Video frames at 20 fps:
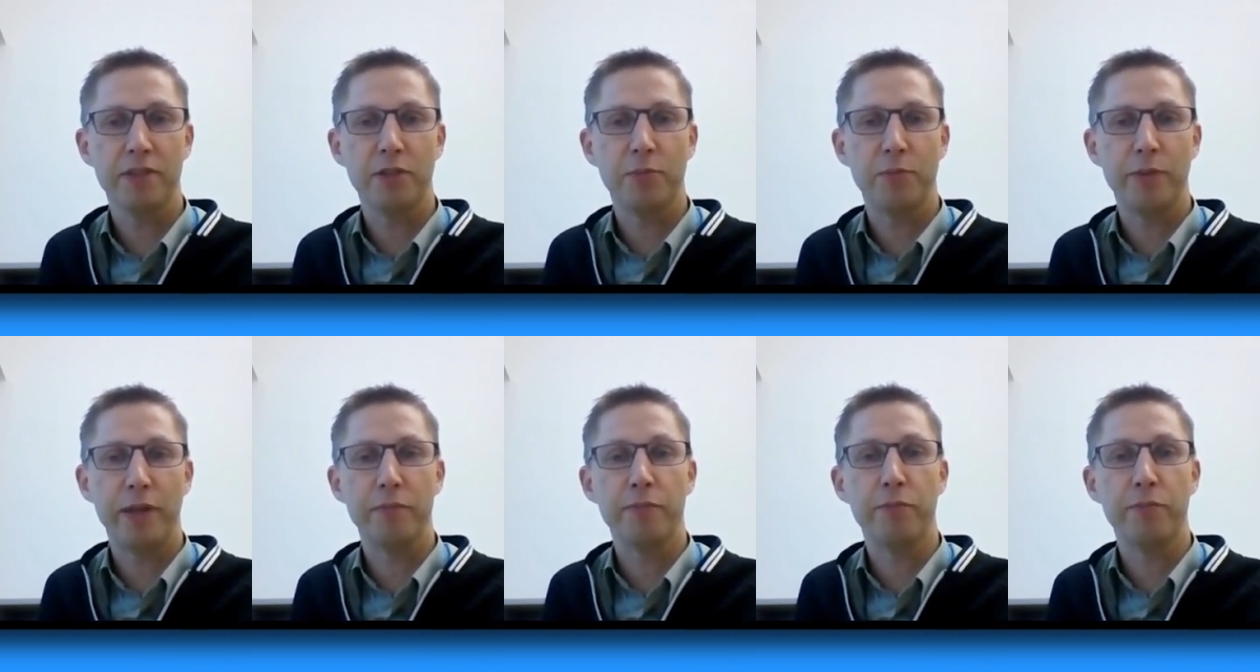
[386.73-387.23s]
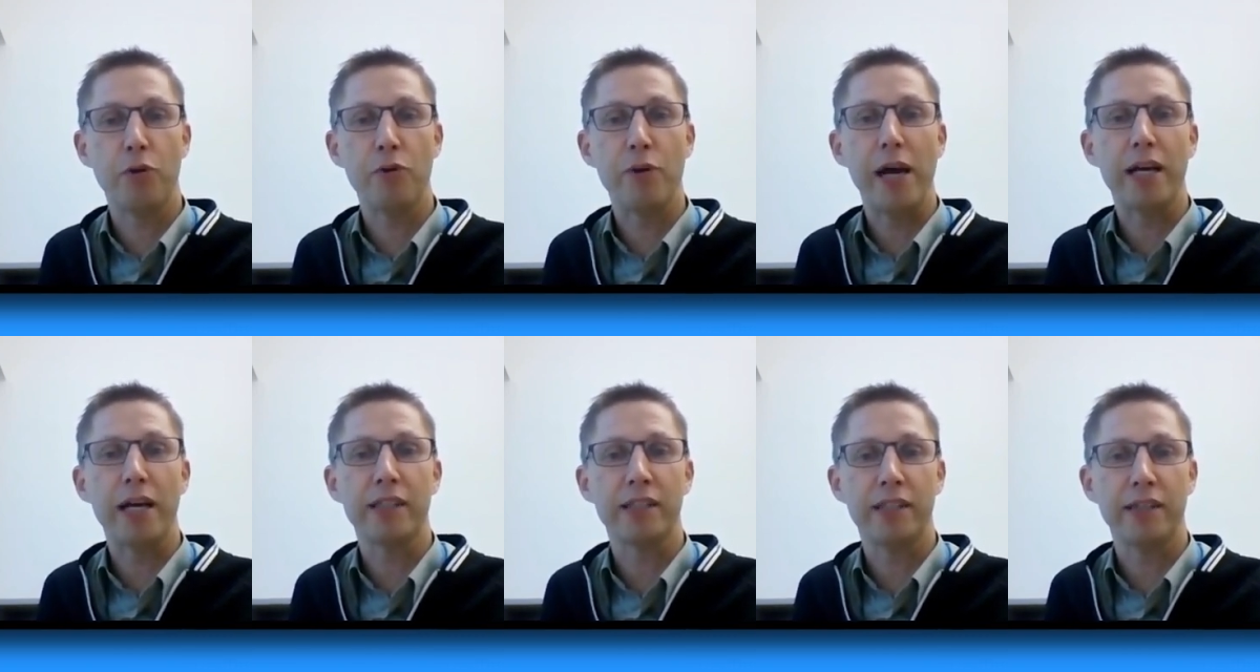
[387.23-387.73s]
So being
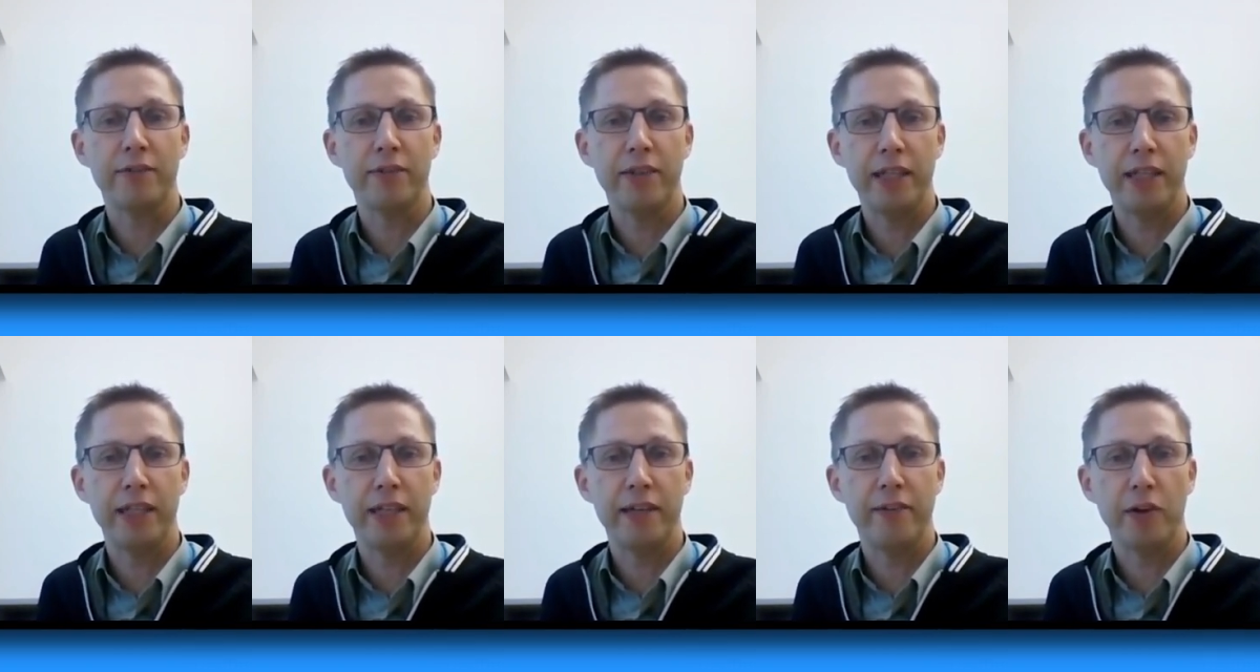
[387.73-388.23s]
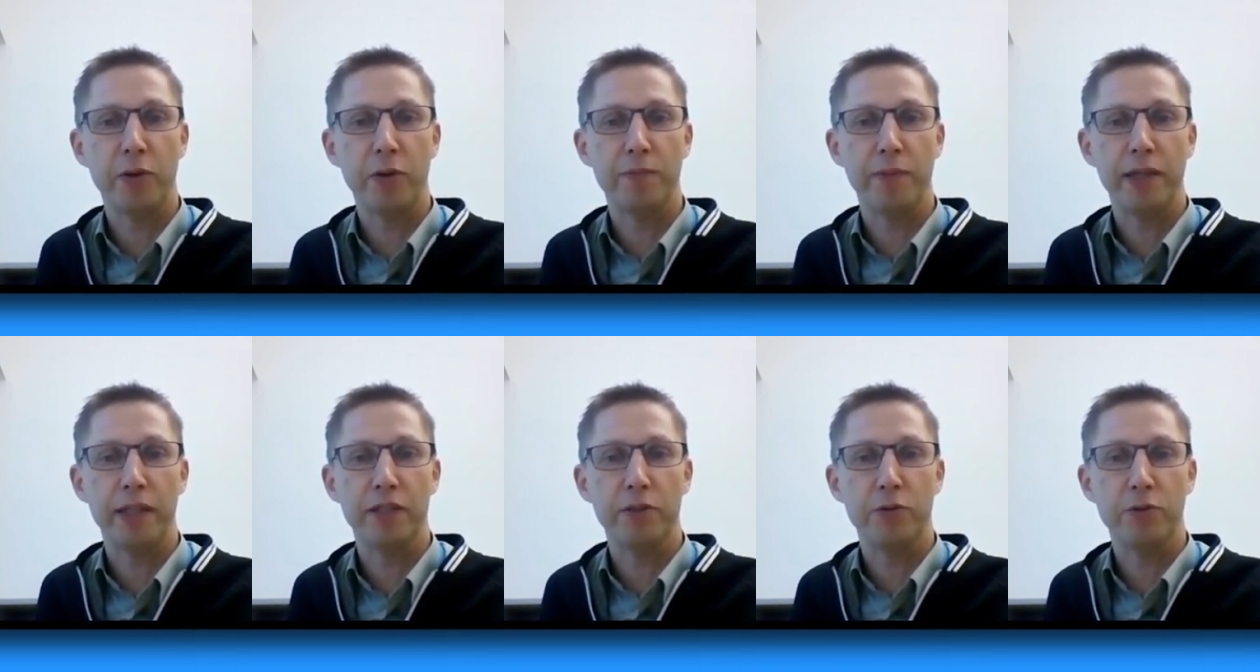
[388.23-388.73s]
proactive in
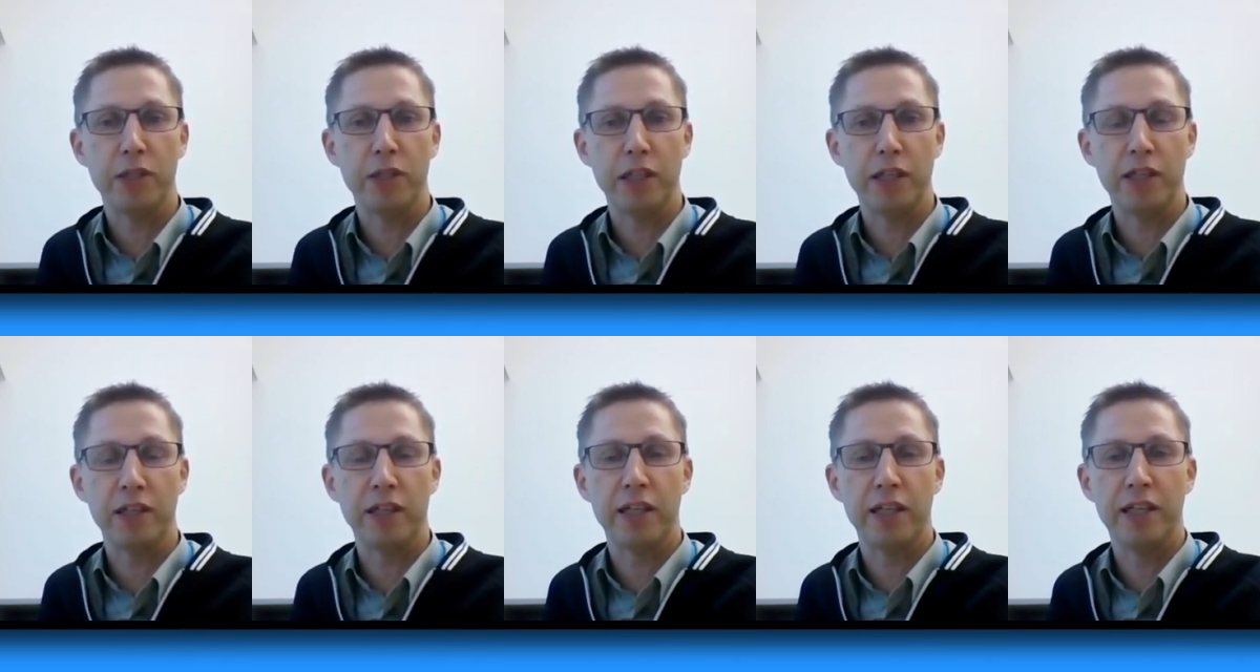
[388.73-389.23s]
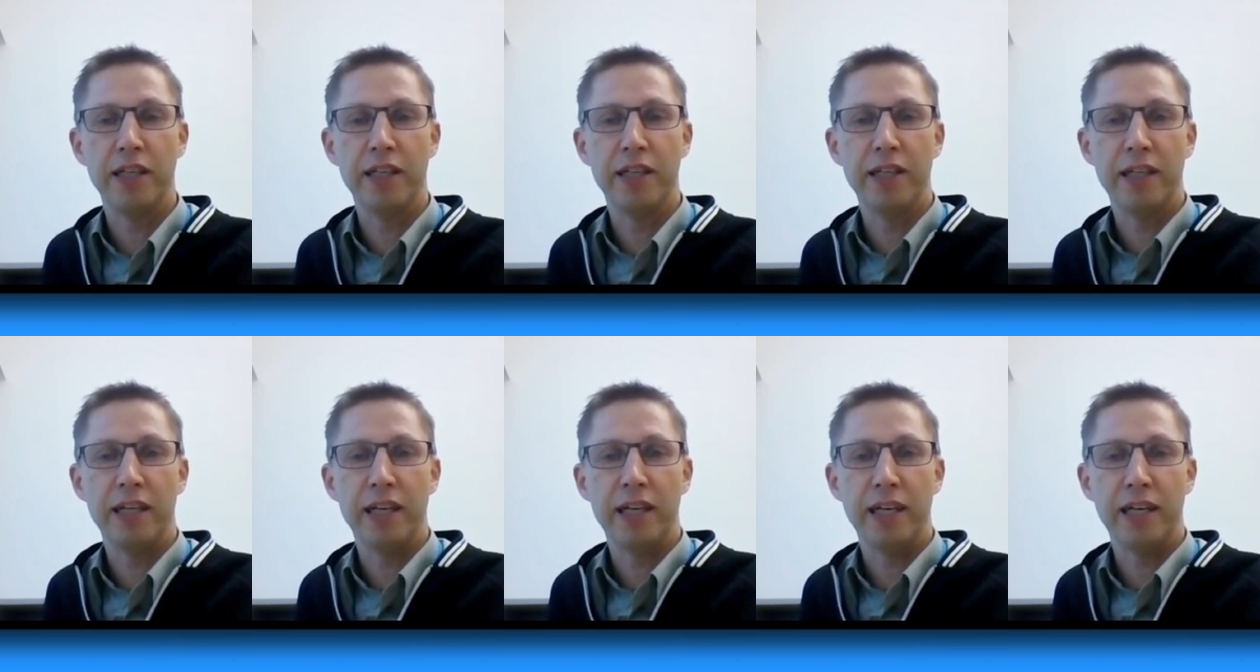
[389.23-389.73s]
developing the work
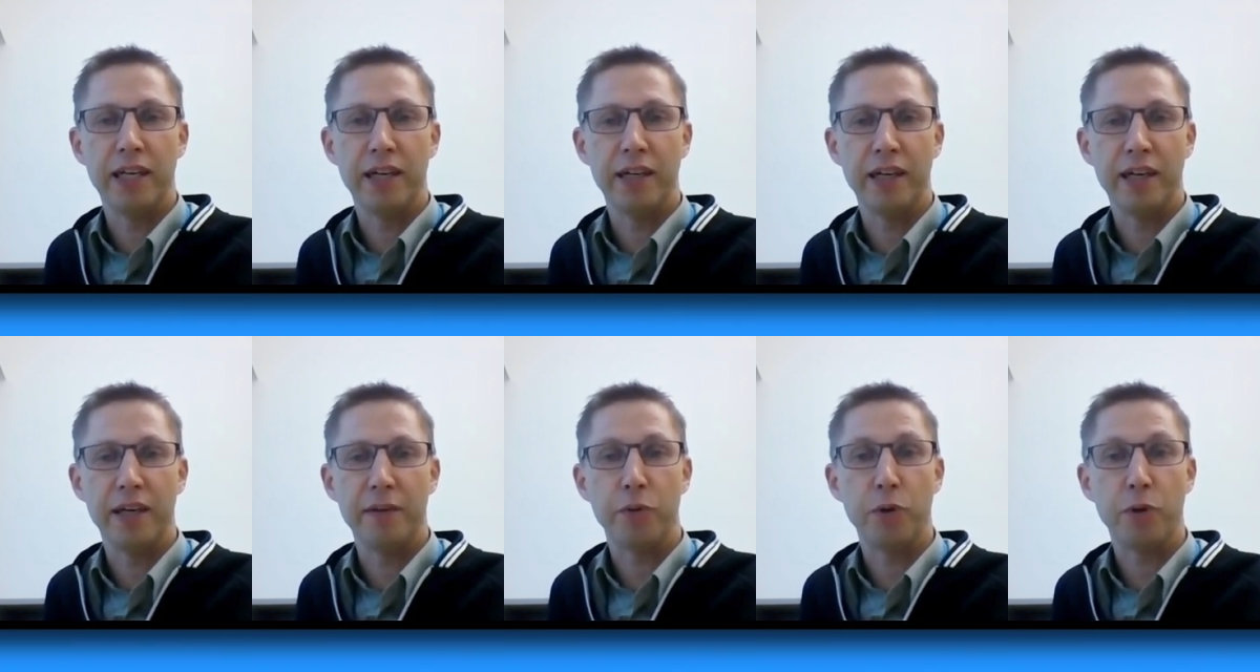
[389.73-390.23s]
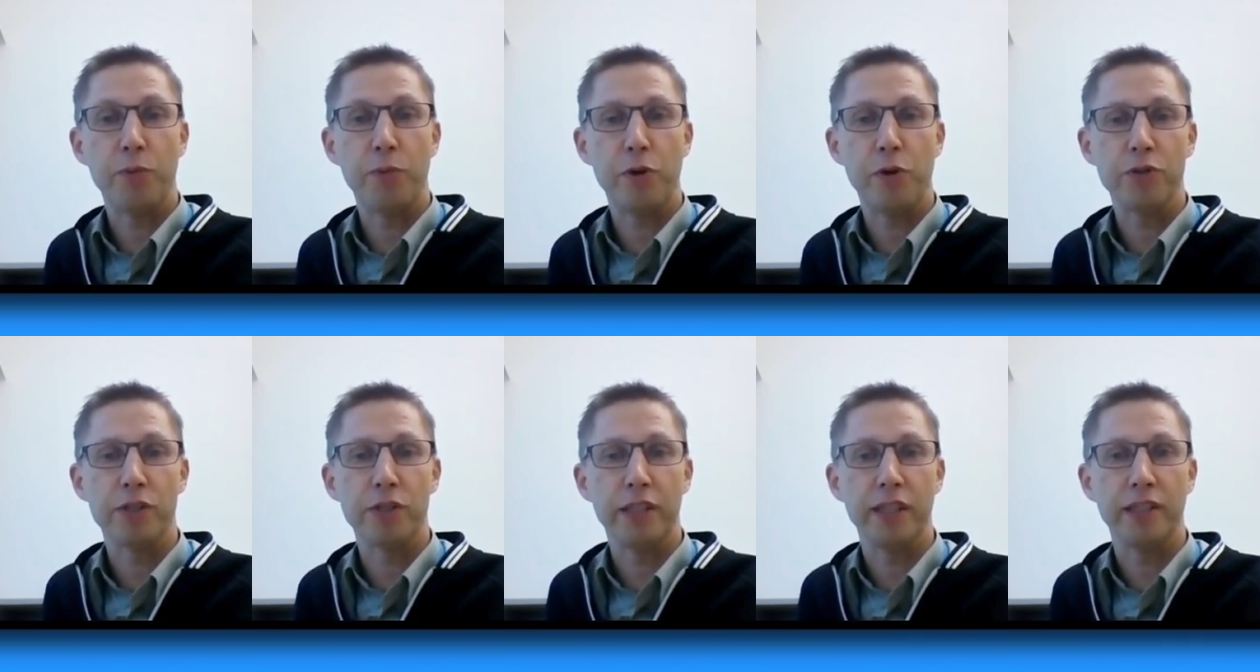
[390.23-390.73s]
and
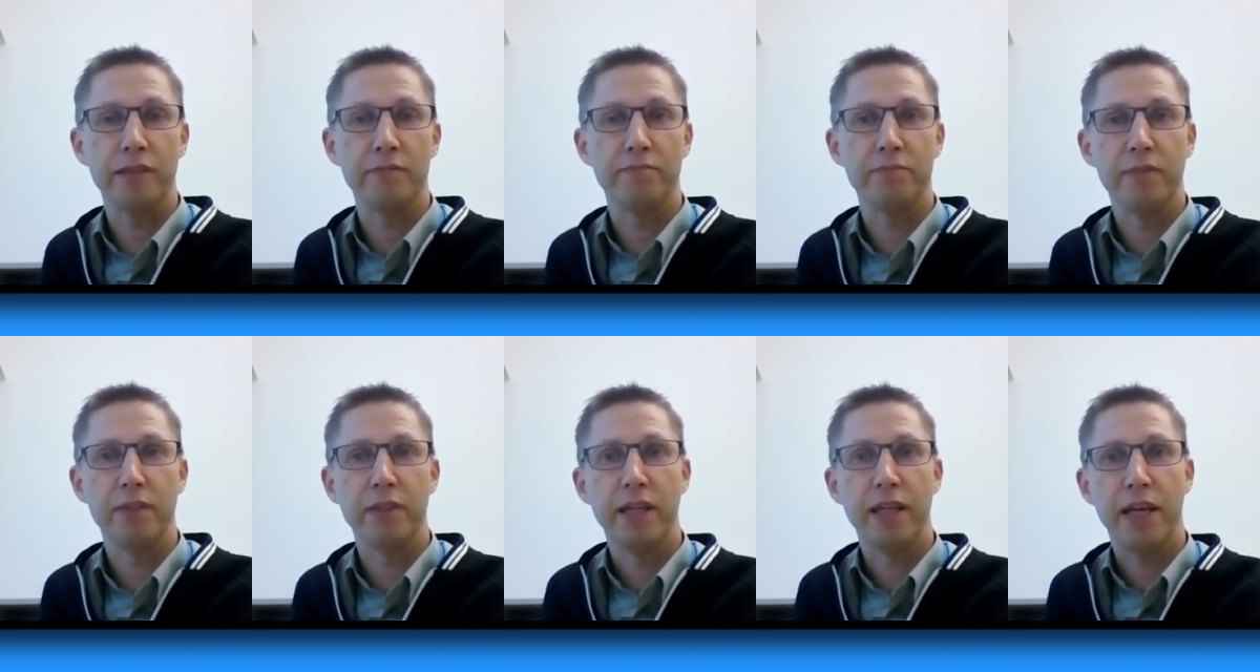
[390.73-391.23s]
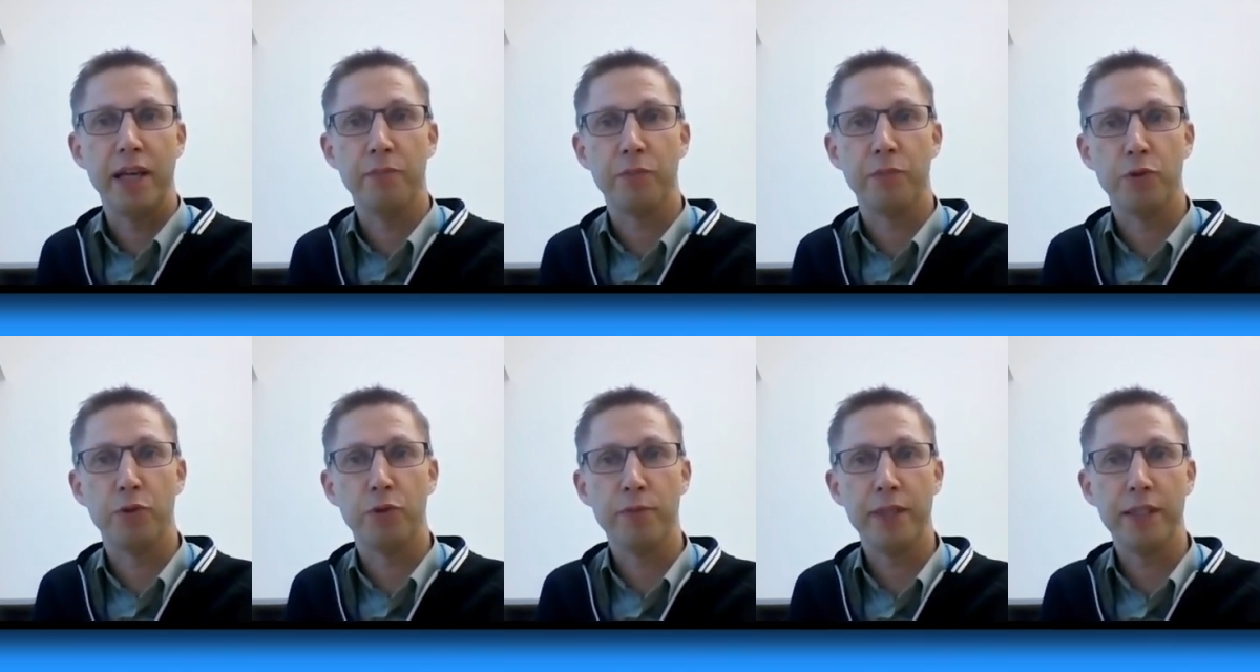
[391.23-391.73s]
proposing
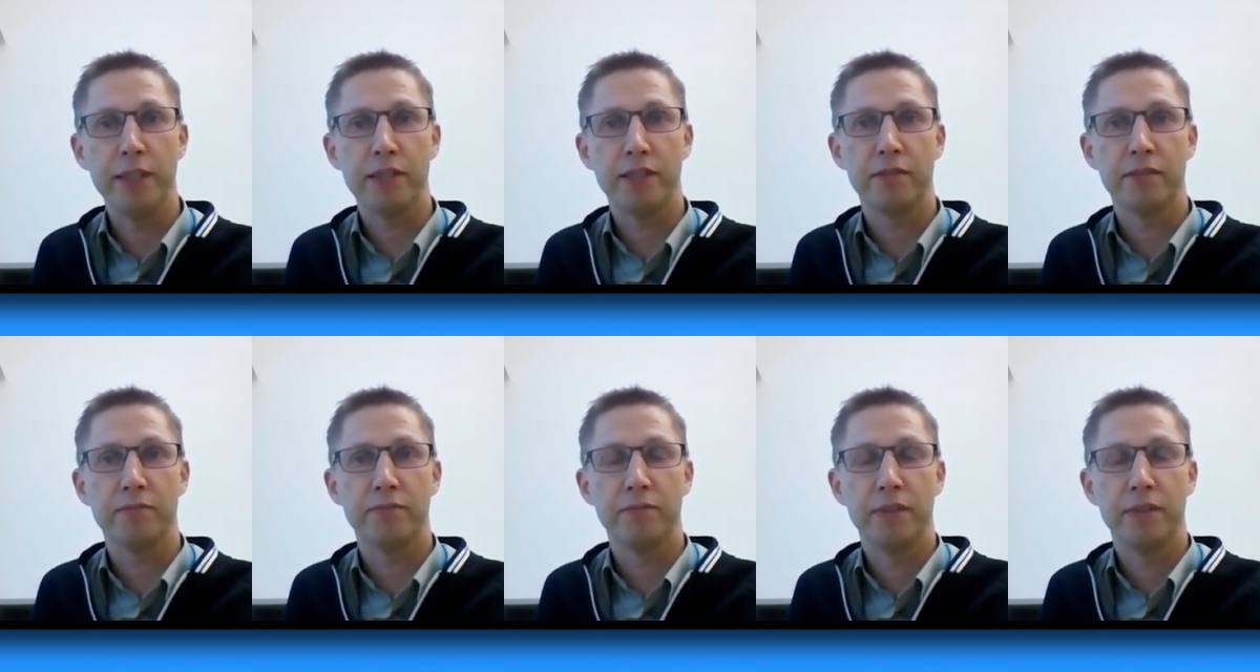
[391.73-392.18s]
improvements.